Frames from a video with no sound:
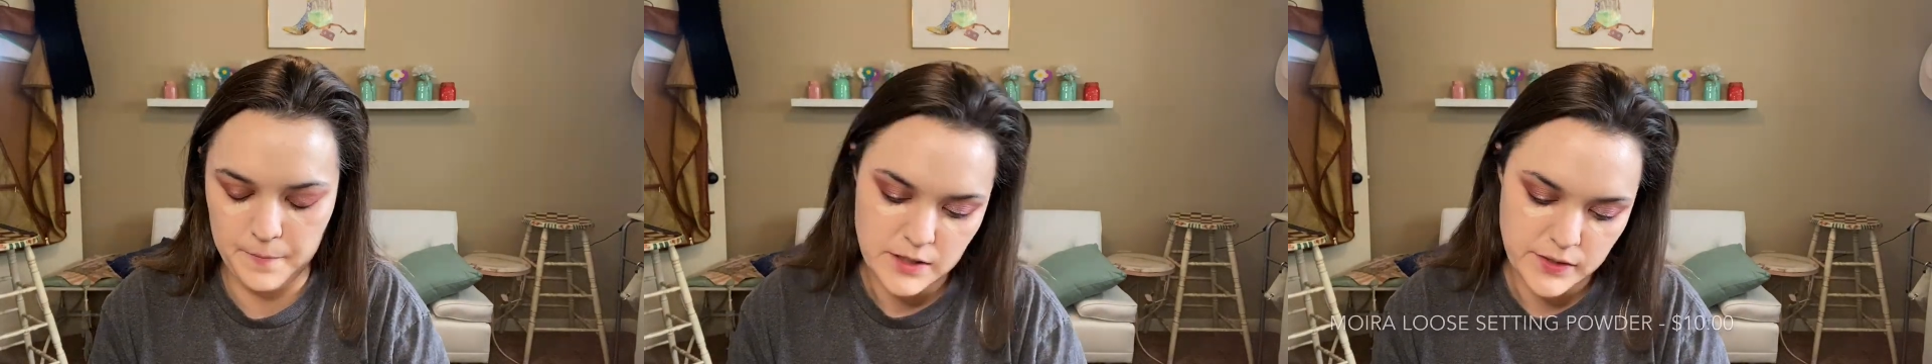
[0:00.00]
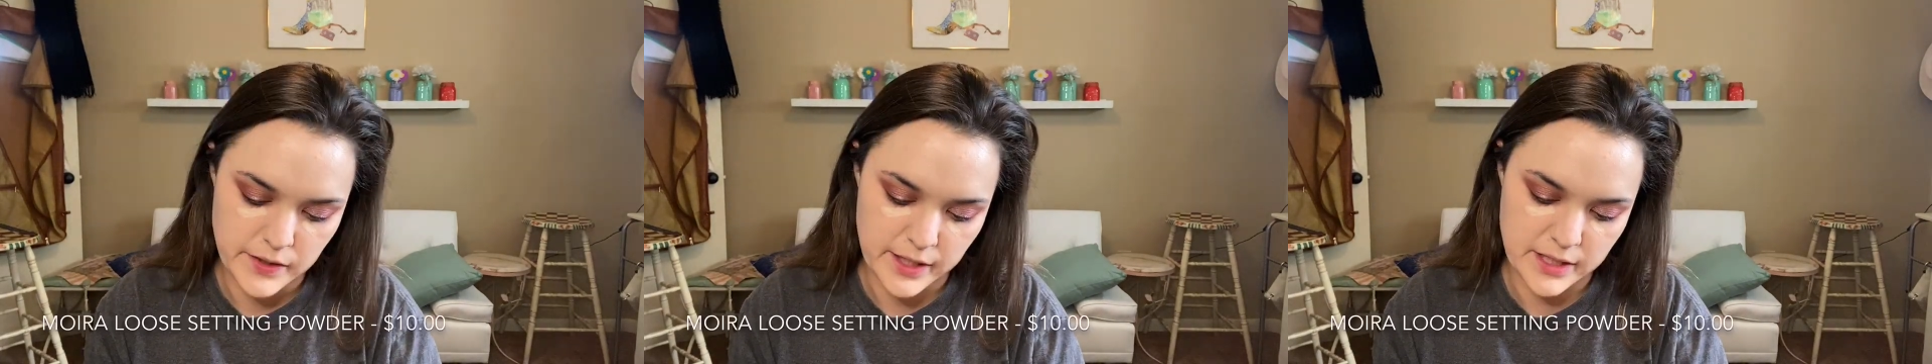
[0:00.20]

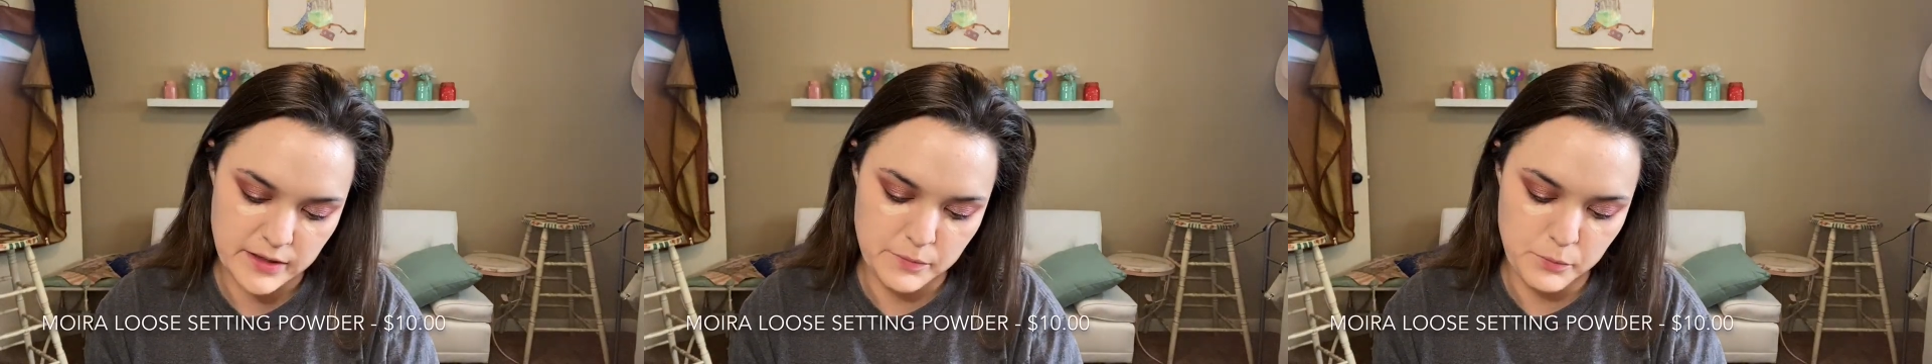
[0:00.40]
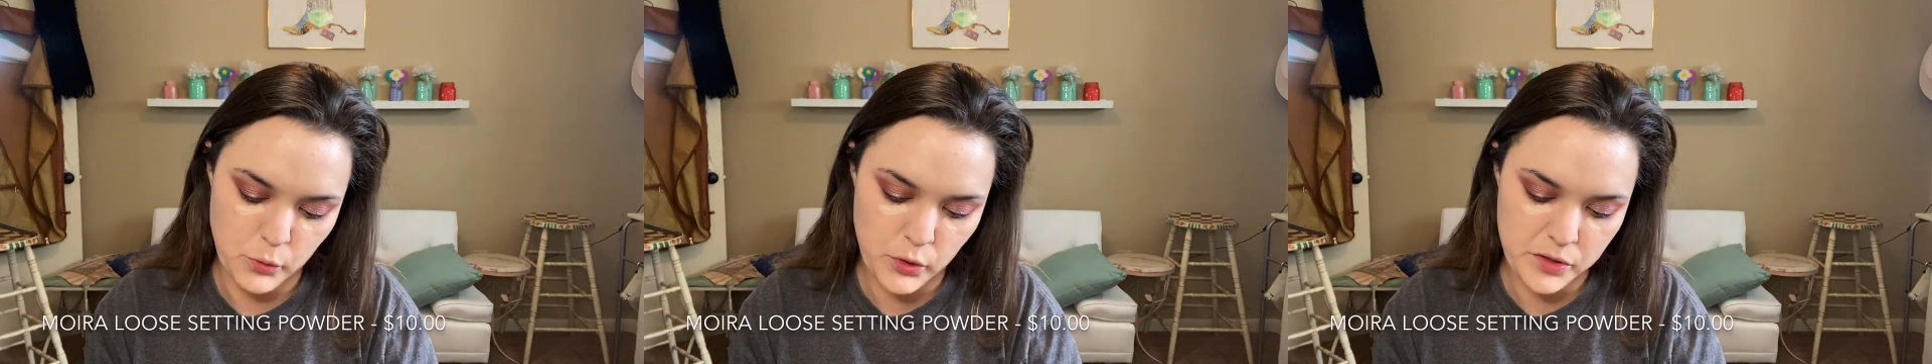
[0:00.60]
So I got the
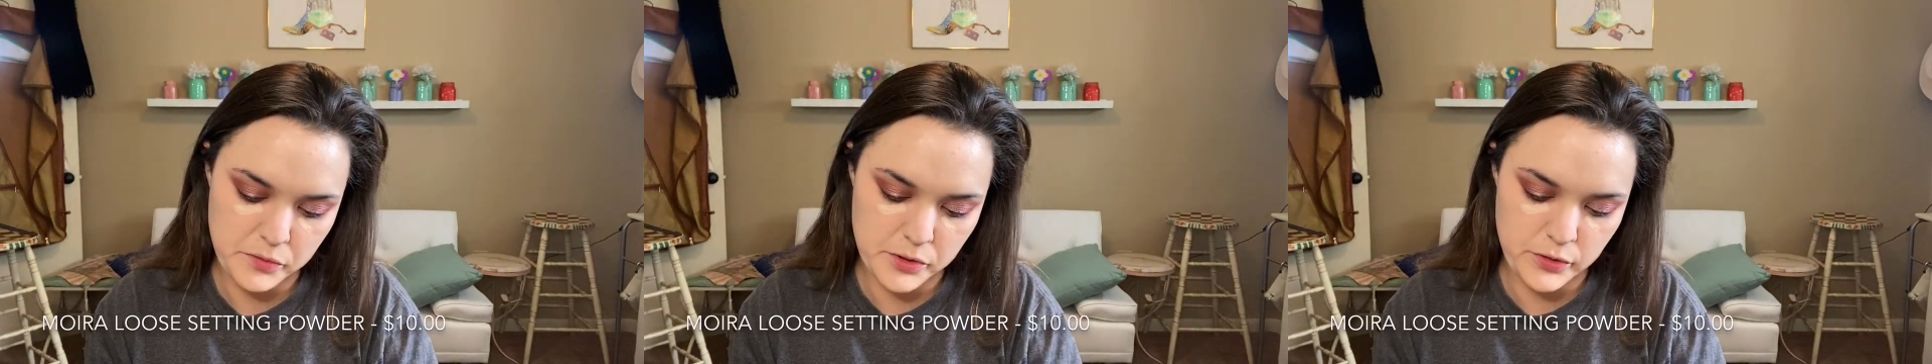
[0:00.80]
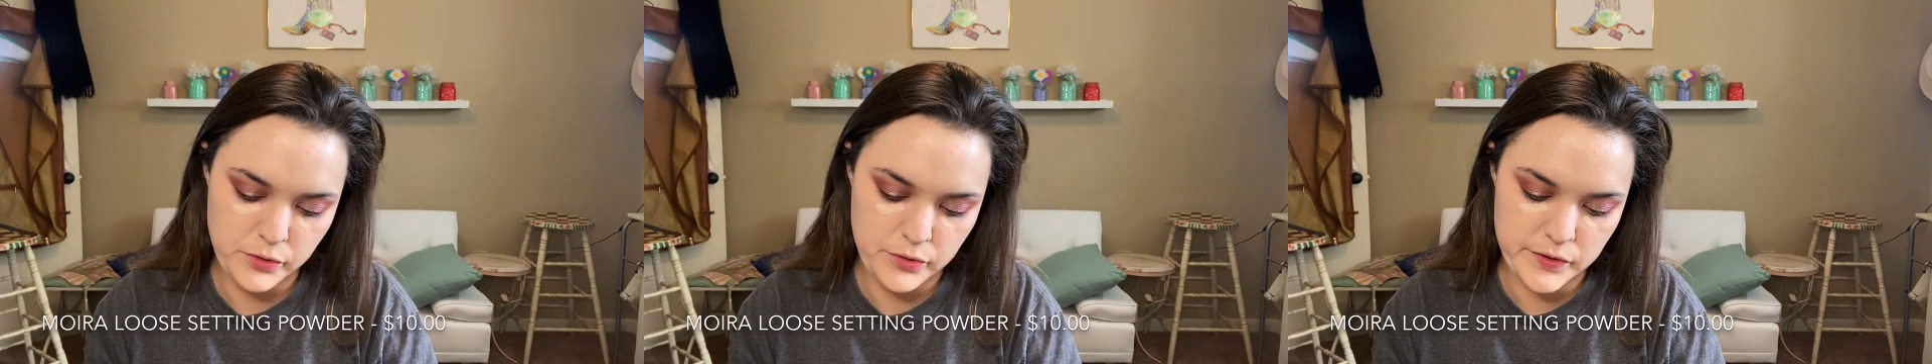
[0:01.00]

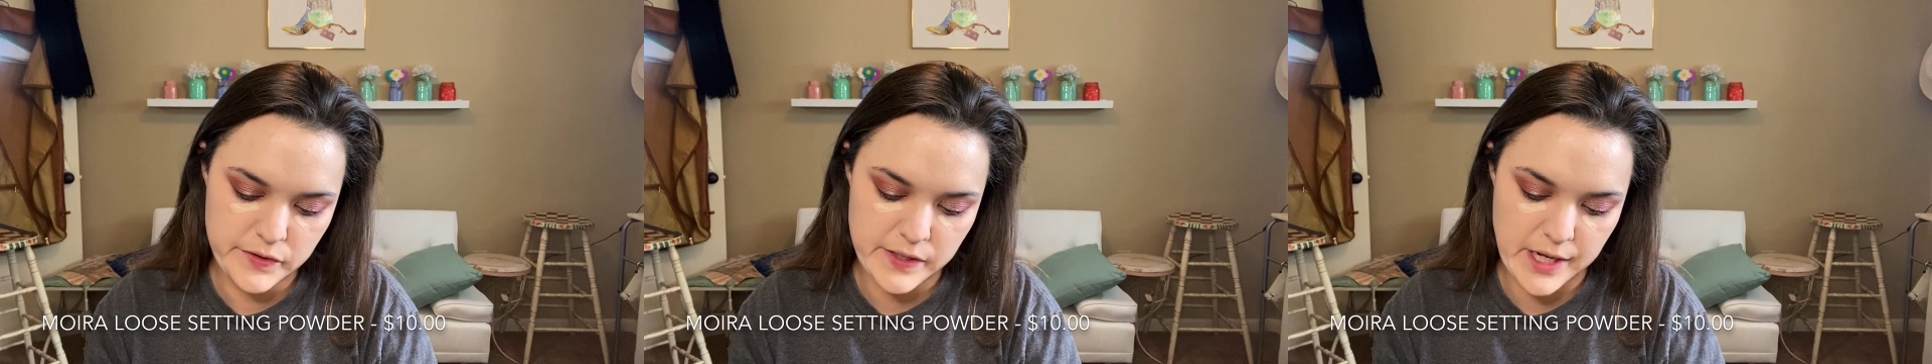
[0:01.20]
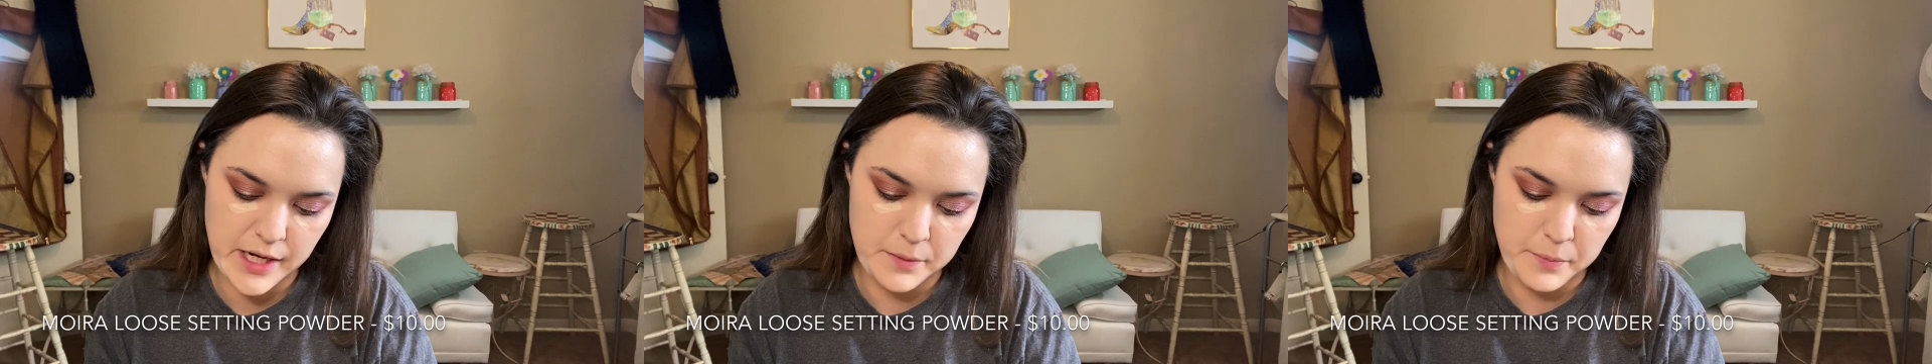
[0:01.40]
Moira Loose
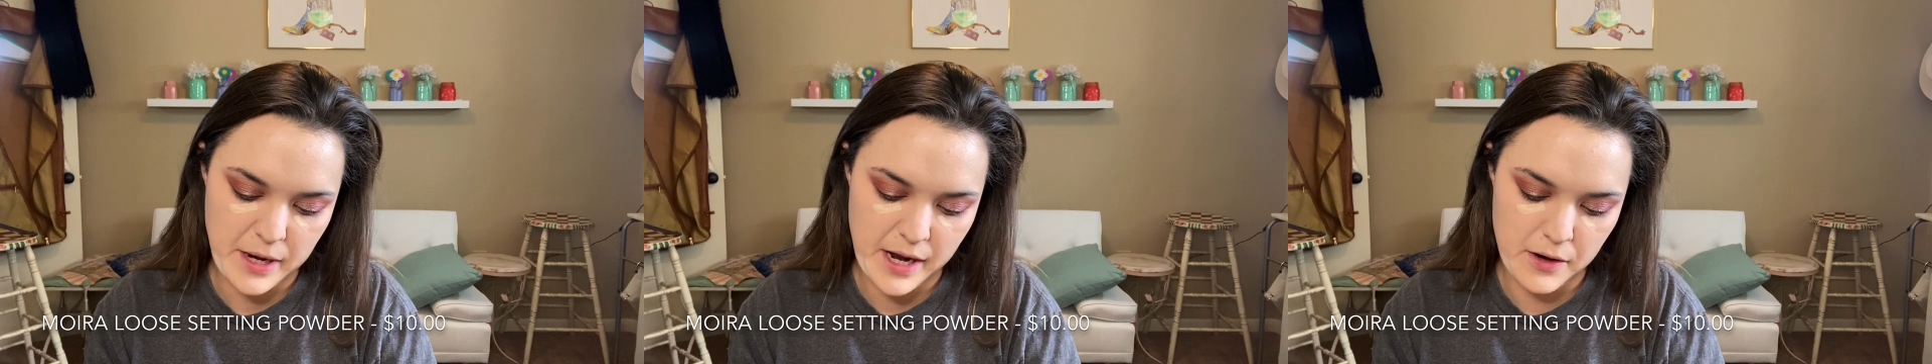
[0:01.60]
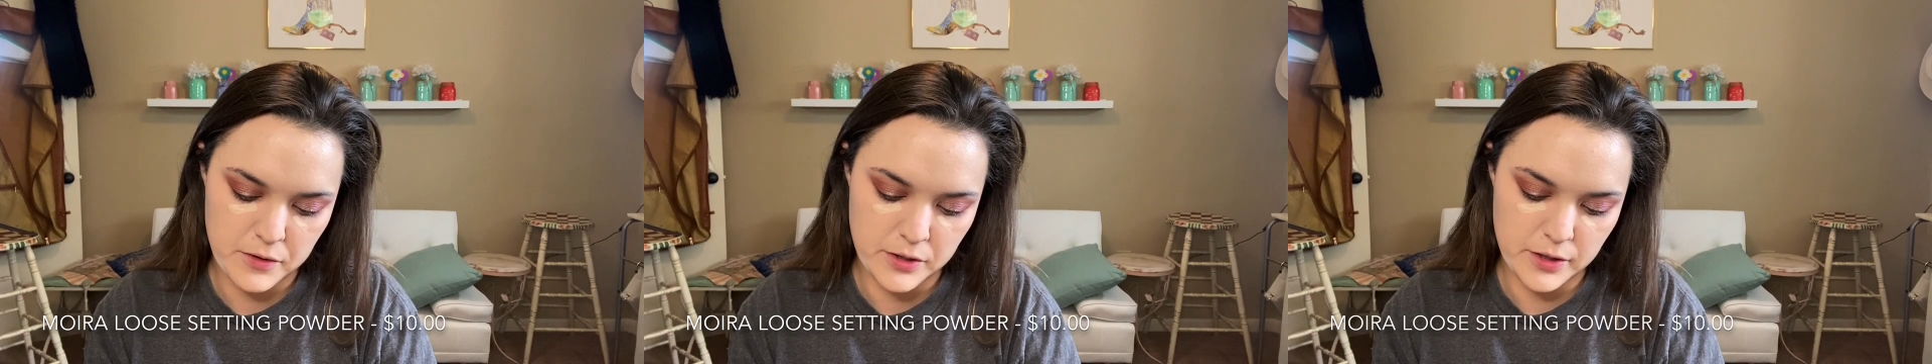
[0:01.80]
Setting
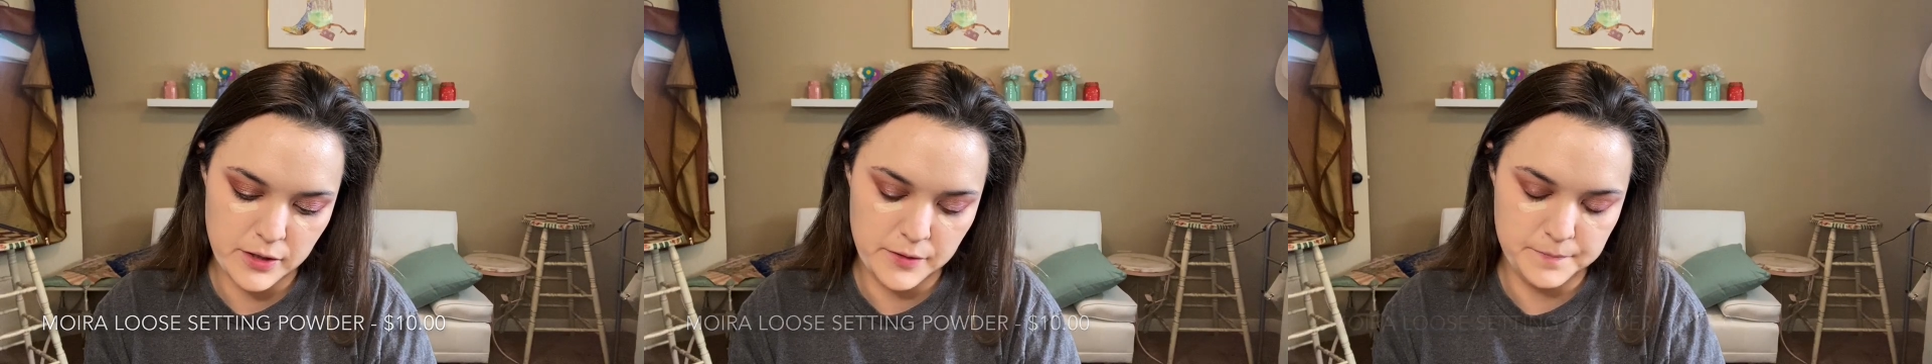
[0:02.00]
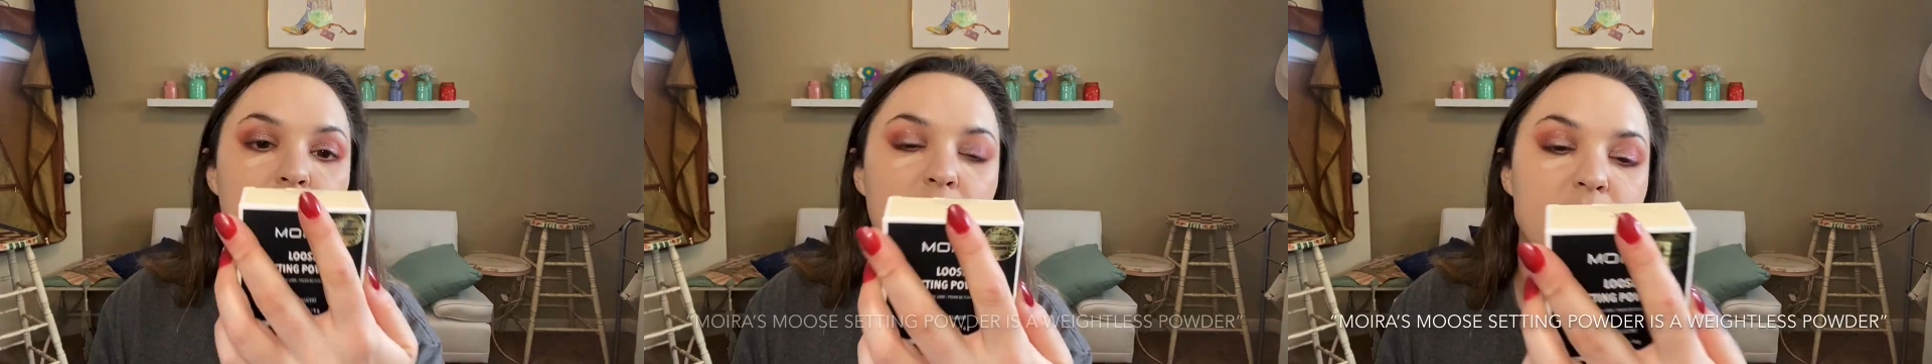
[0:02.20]
Powder.